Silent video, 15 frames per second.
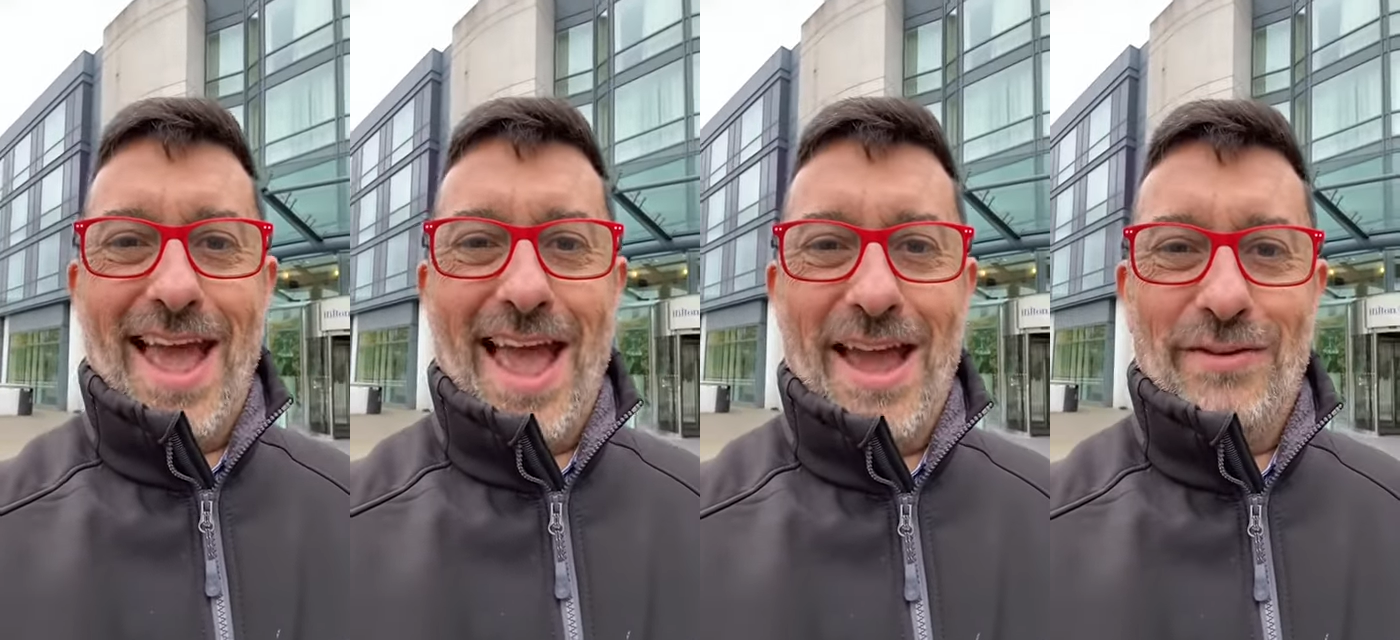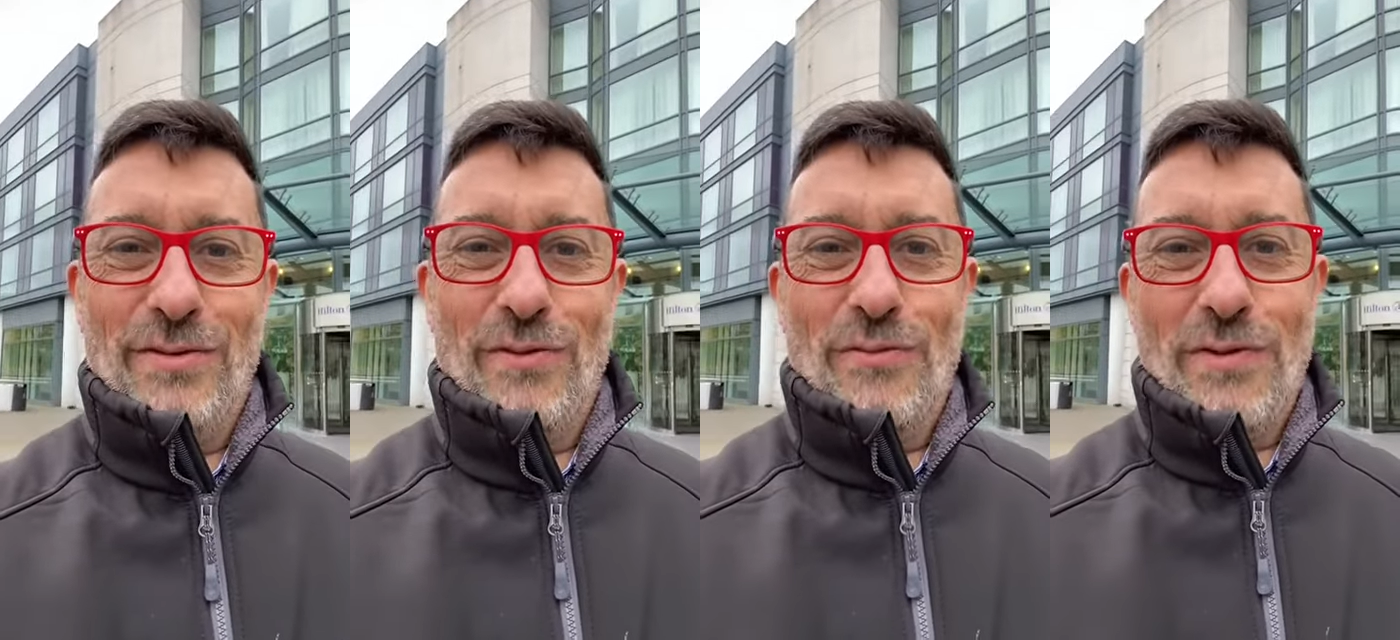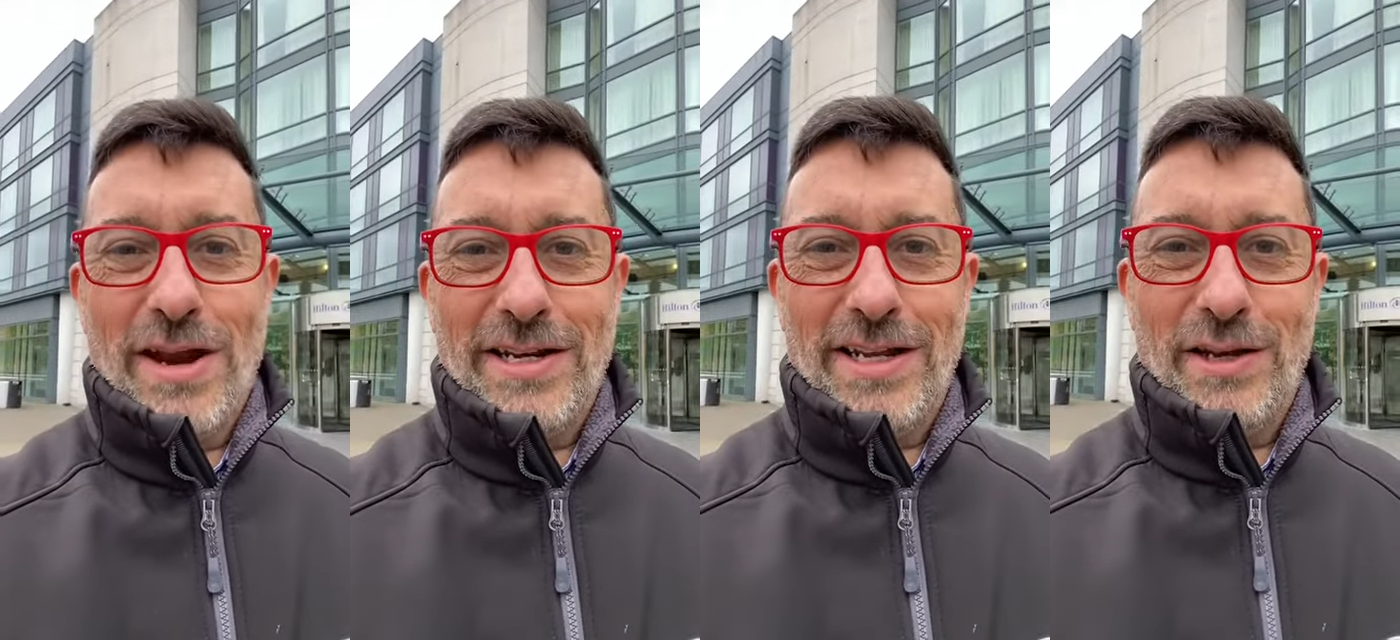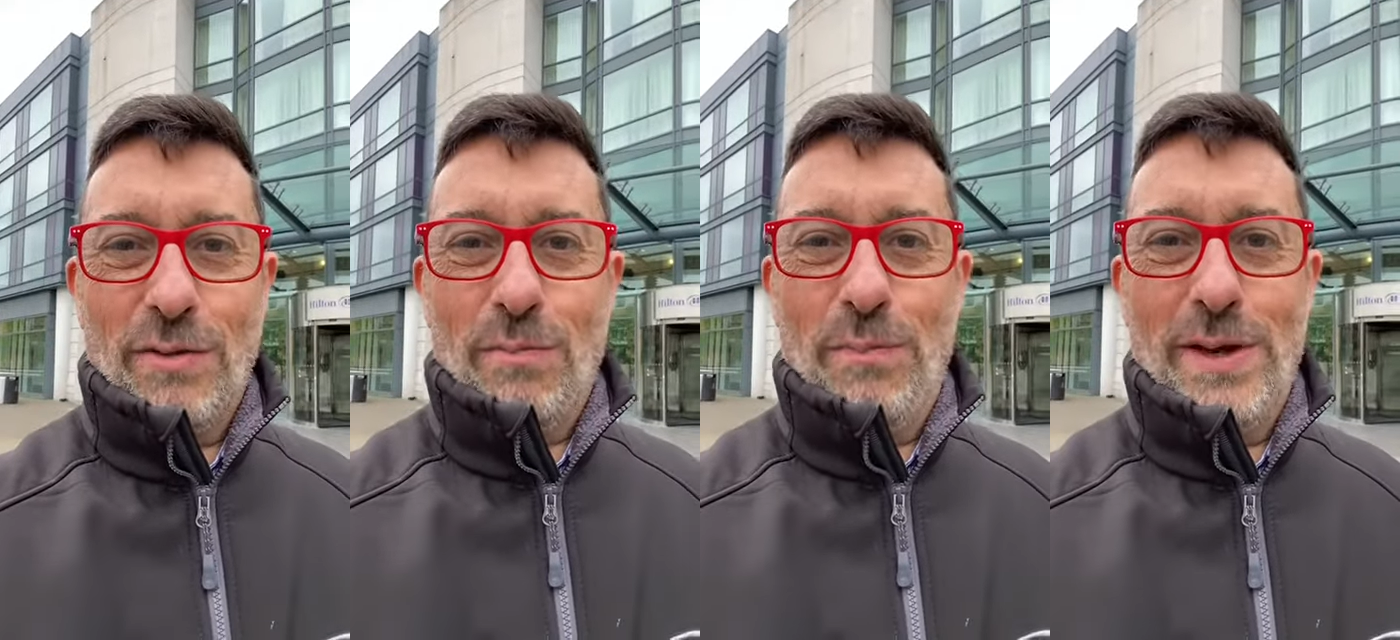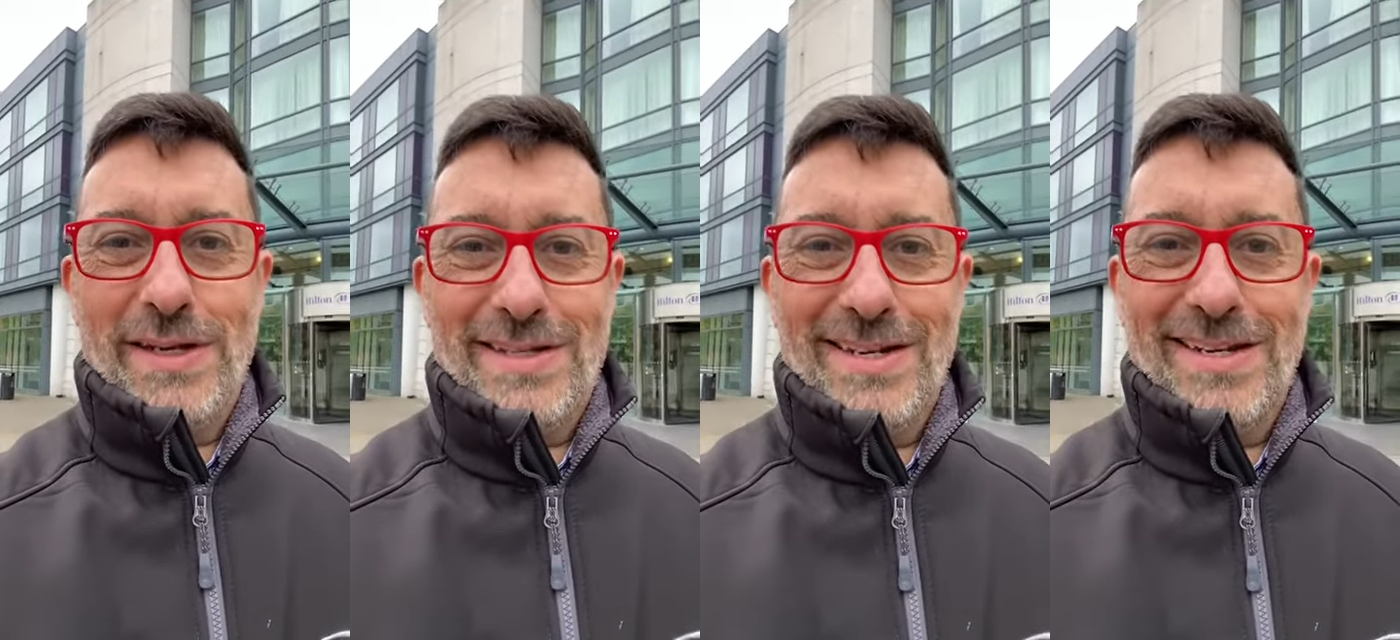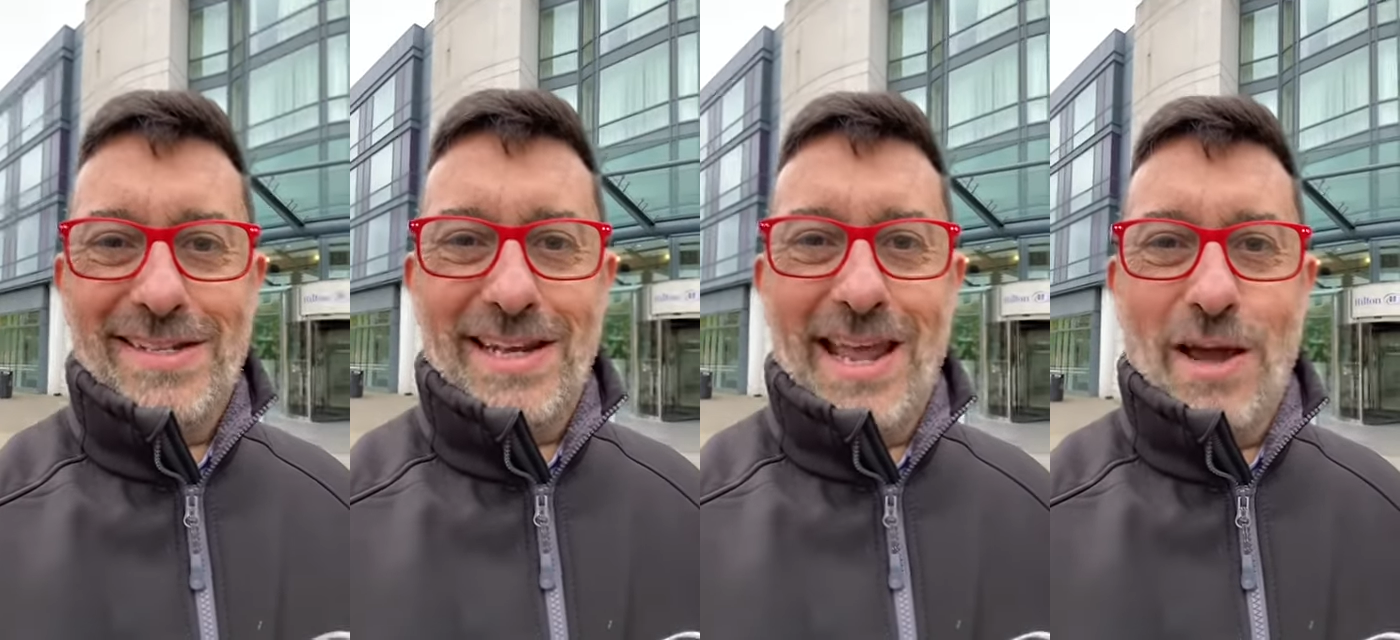and Reading
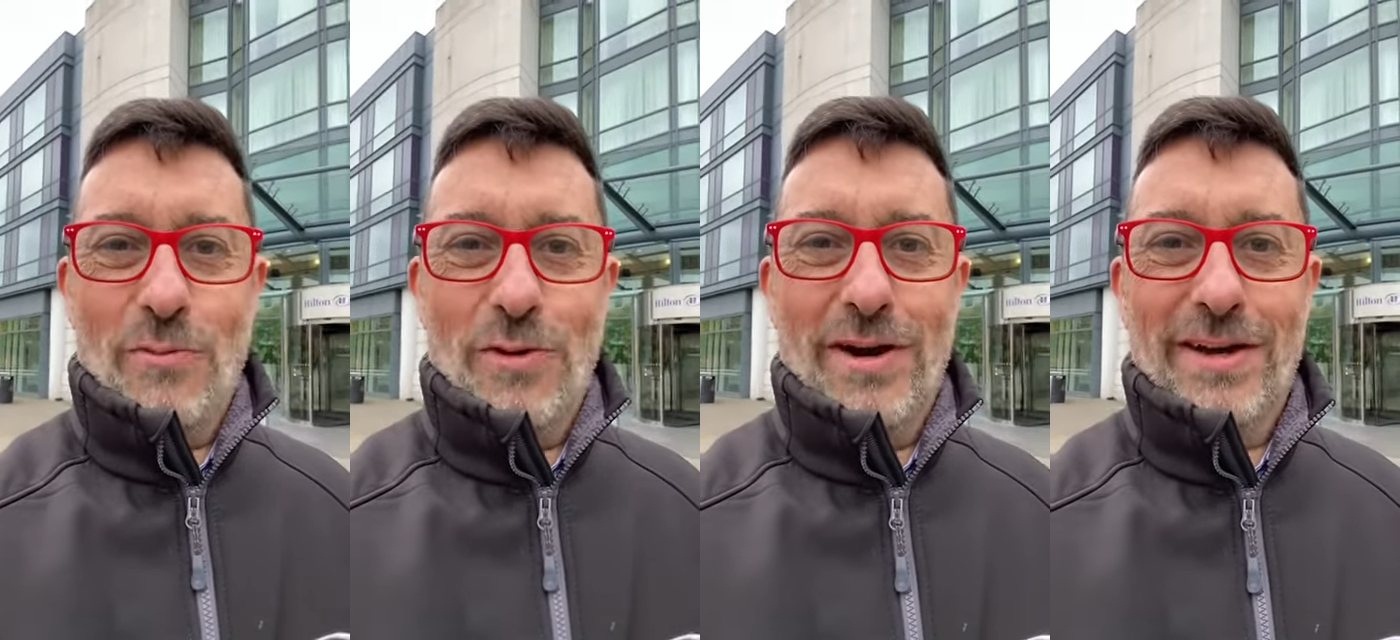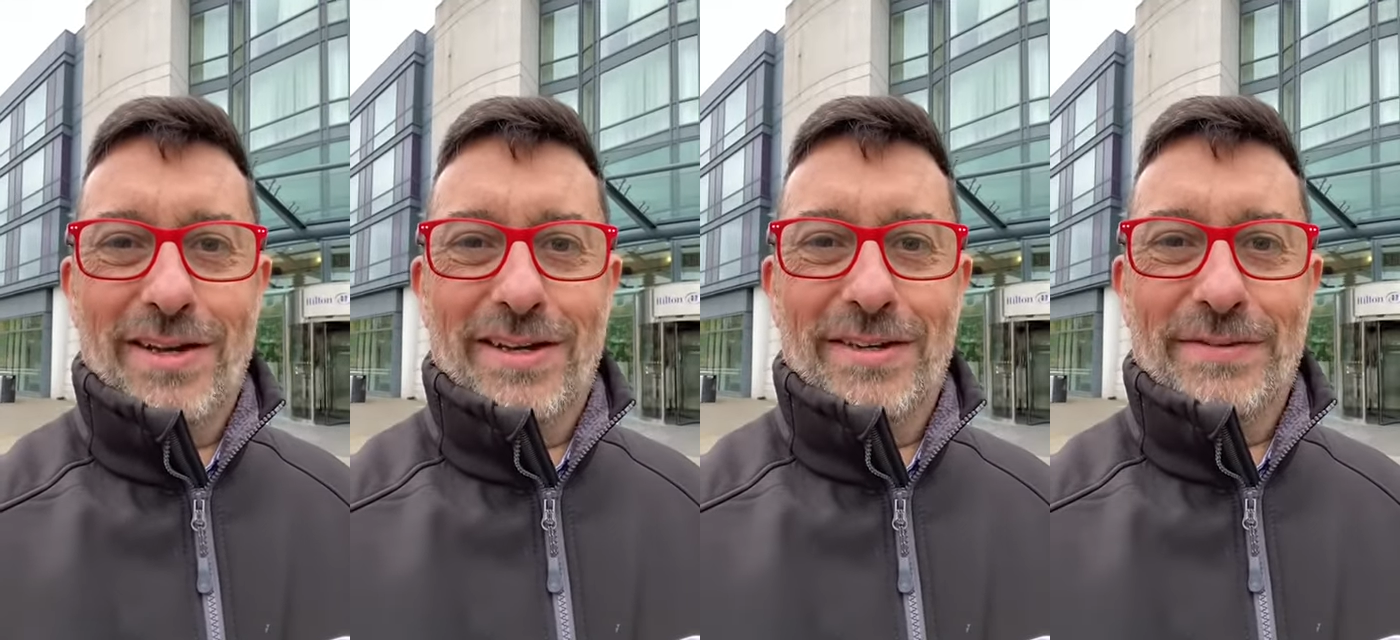Business Network.